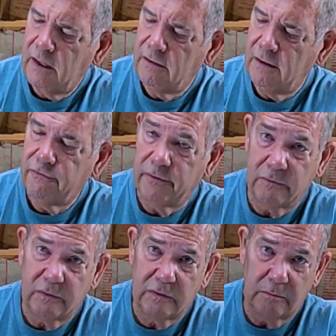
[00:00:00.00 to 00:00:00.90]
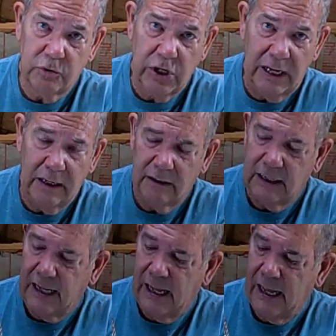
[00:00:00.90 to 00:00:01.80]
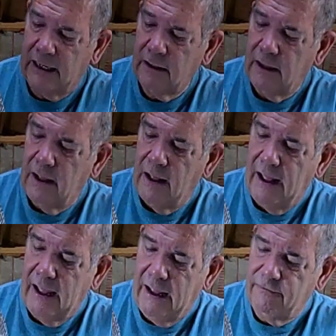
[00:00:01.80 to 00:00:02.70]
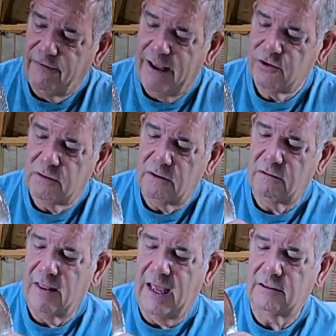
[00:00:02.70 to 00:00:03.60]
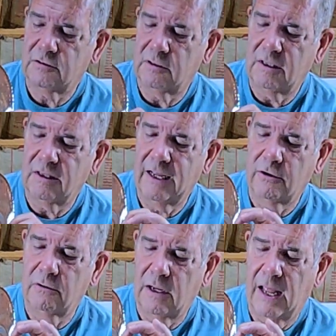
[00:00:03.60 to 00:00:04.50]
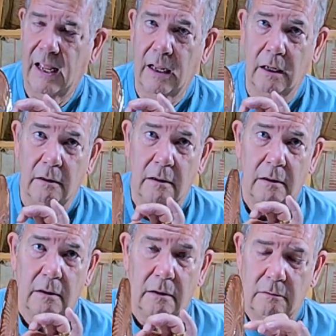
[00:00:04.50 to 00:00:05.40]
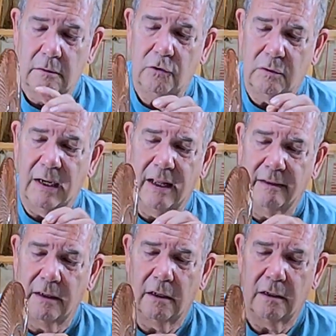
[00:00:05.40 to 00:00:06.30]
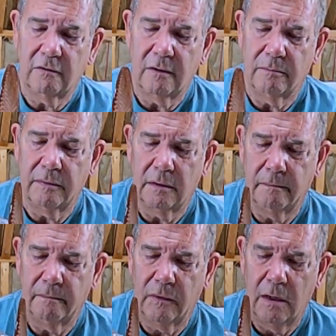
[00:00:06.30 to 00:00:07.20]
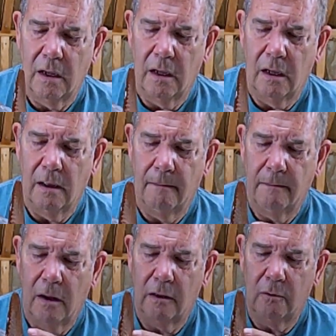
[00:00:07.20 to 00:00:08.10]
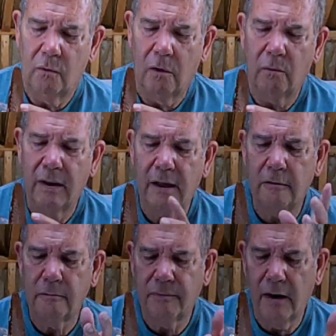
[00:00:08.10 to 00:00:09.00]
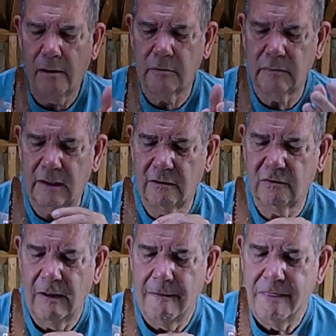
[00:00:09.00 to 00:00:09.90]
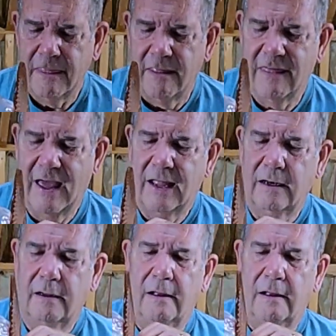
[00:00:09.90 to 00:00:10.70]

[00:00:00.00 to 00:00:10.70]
I think from some chain that I had, and fashioned that so that that could hang, you could hang that on something on the wall. Well, the problem is that